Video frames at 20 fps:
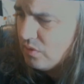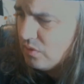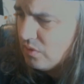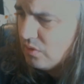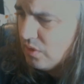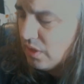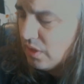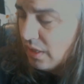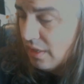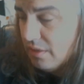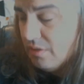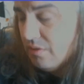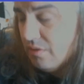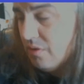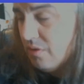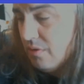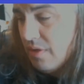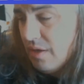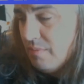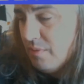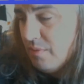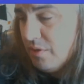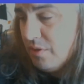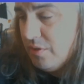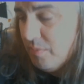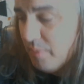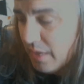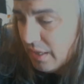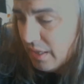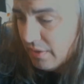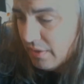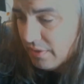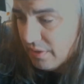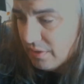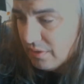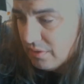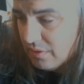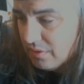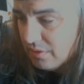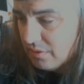And I didn't know that much about it,
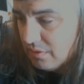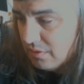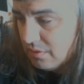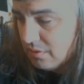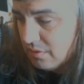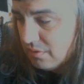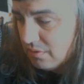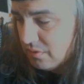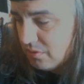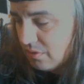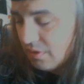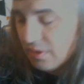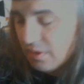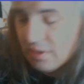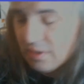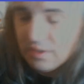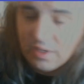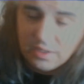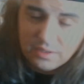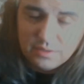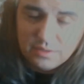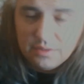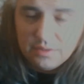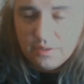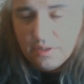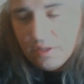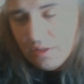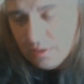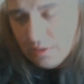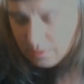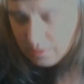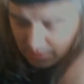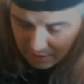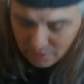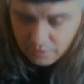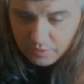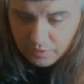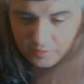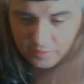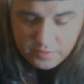so
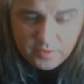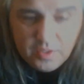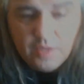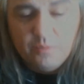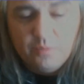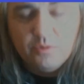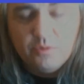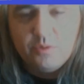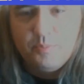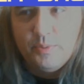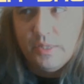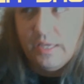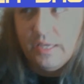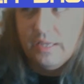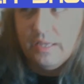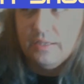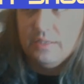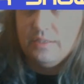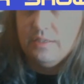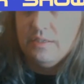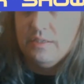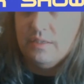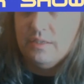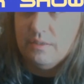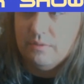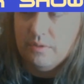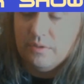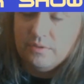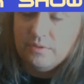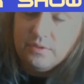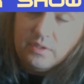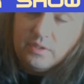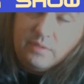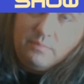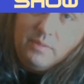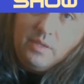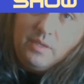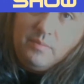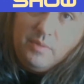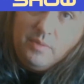the seed was planted, and I was like,
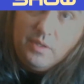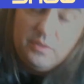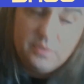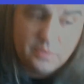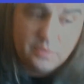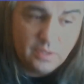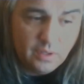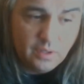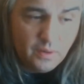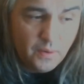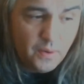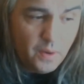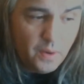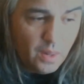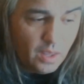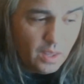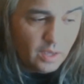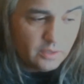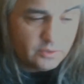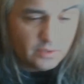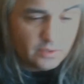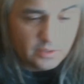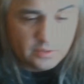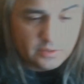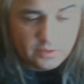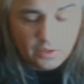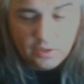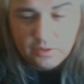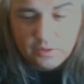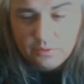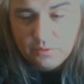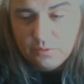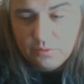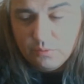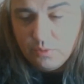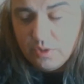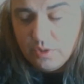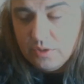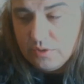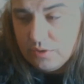maybe I should. So I started
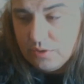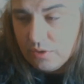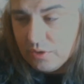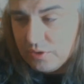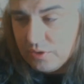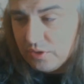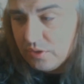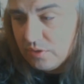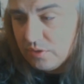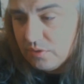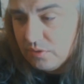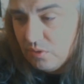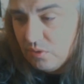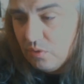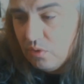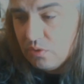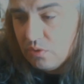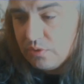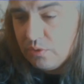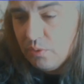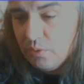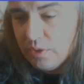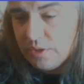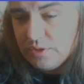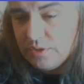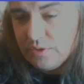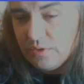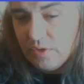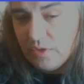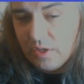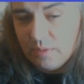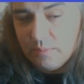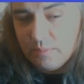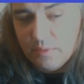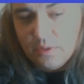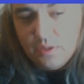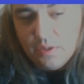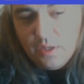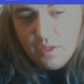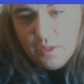researching the whole Twitch thing,
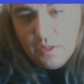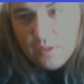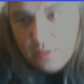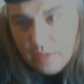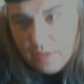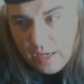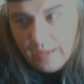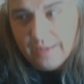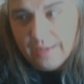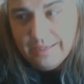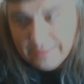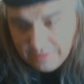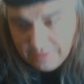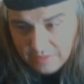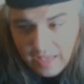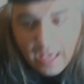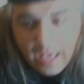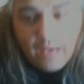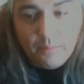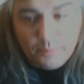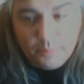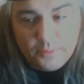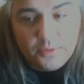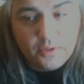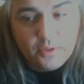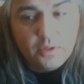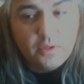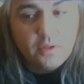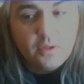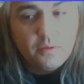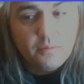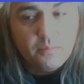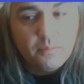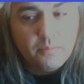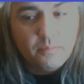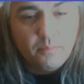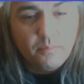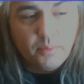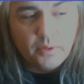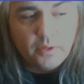but not in depth,
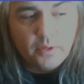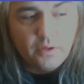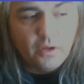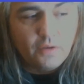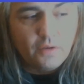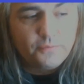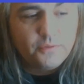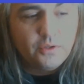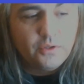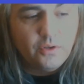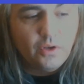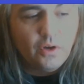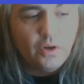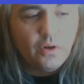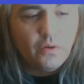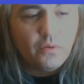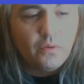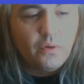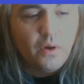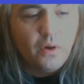but enough to know